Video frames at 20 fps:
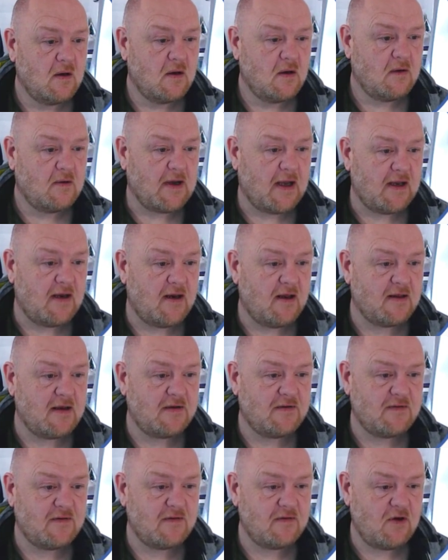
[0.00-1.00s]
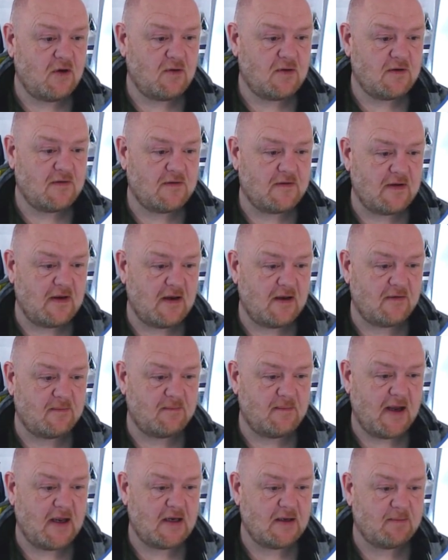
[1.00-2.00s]
Okay, now this you can see is
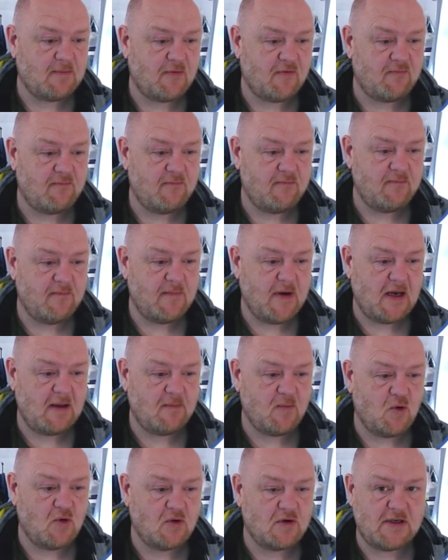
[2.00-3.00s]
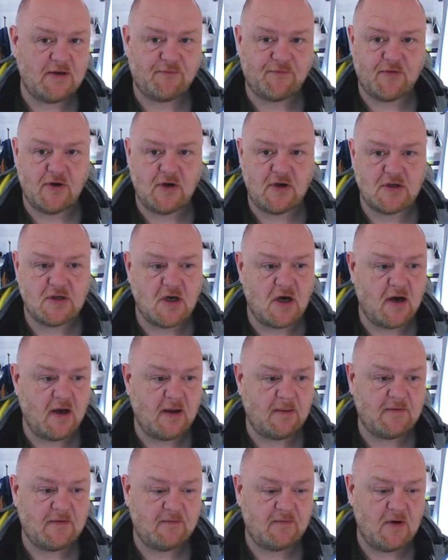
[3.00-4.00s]
made up of many more different
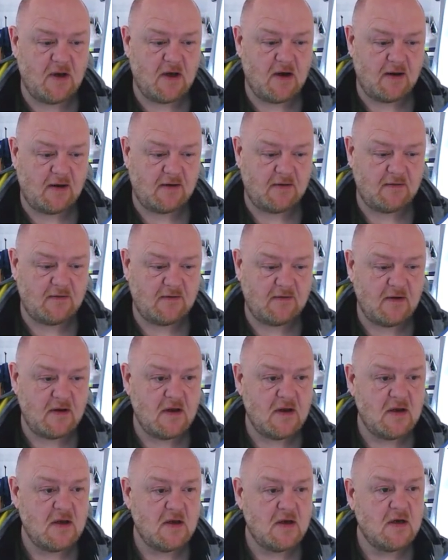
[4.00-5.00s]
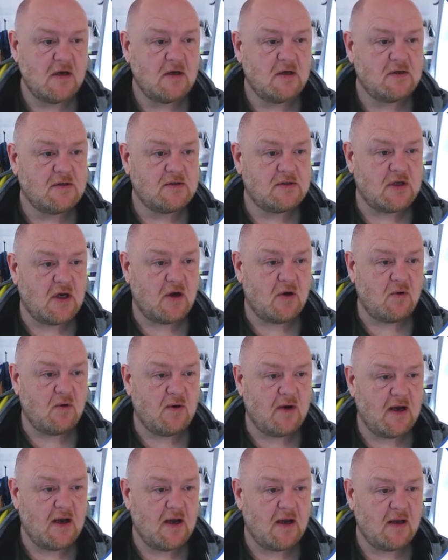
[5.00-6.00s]
types of lines.
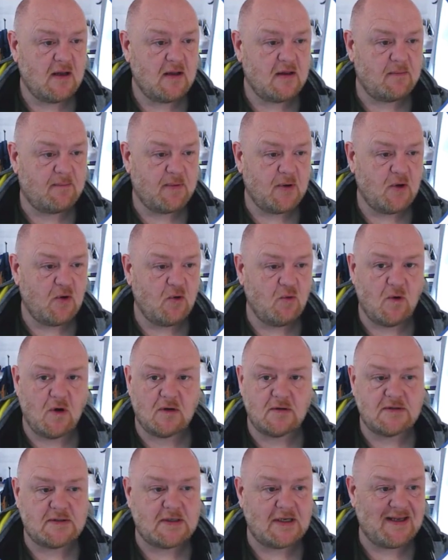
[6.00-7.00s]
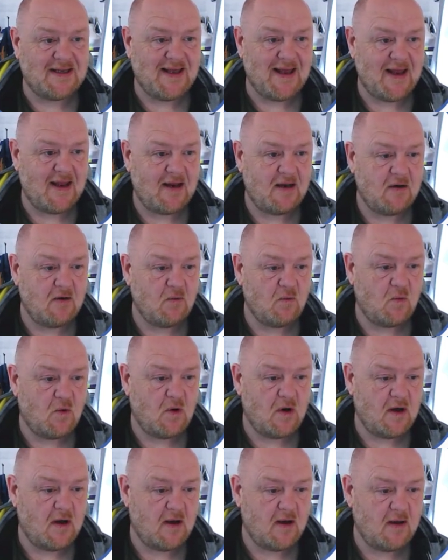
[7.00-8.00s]
So the blue ones again
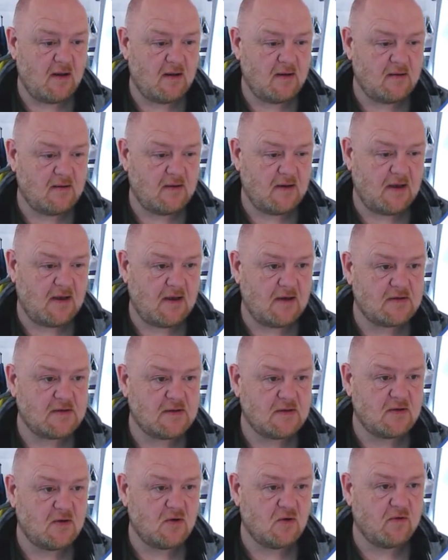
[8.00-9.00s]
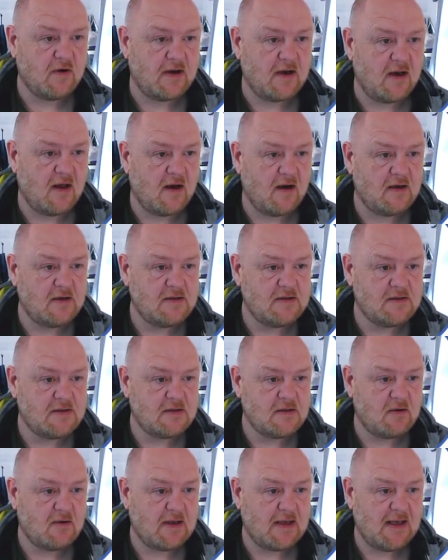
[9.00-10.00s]
were the scoring lines.
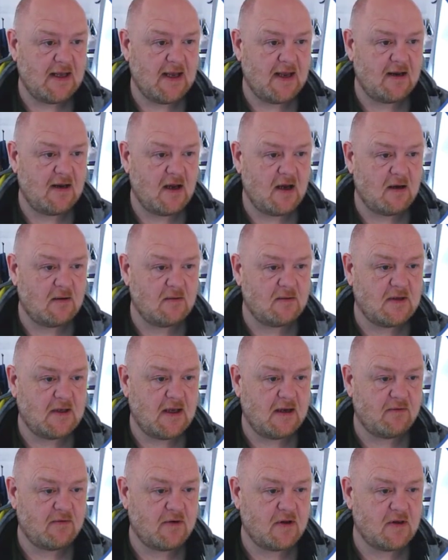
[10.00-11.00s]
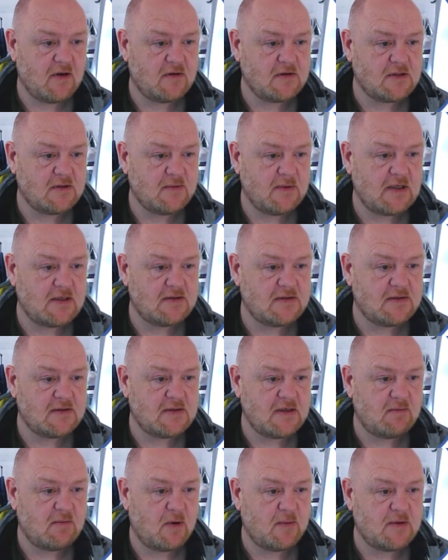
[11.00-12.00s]
So again, I'll get rid of those so we can
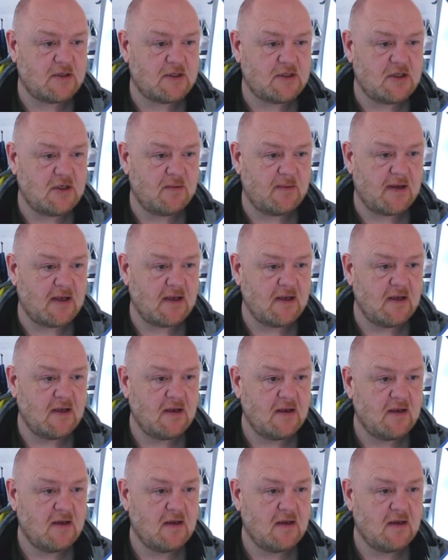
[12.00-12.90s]
see what we're doing.